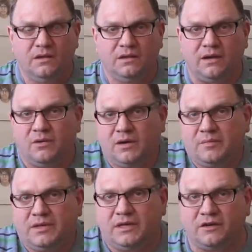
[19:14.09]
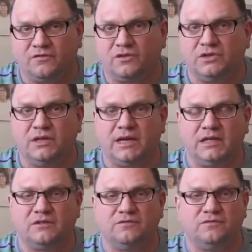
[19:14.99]
I want to be here for you
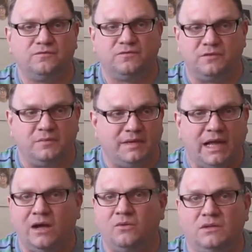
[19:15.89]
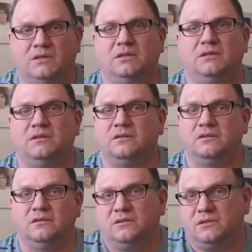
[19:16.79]
guys from now until
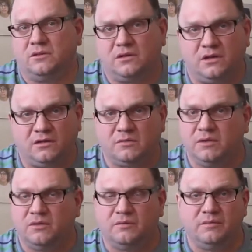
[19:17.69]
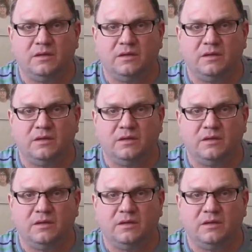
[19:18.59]
the Lord calls me home,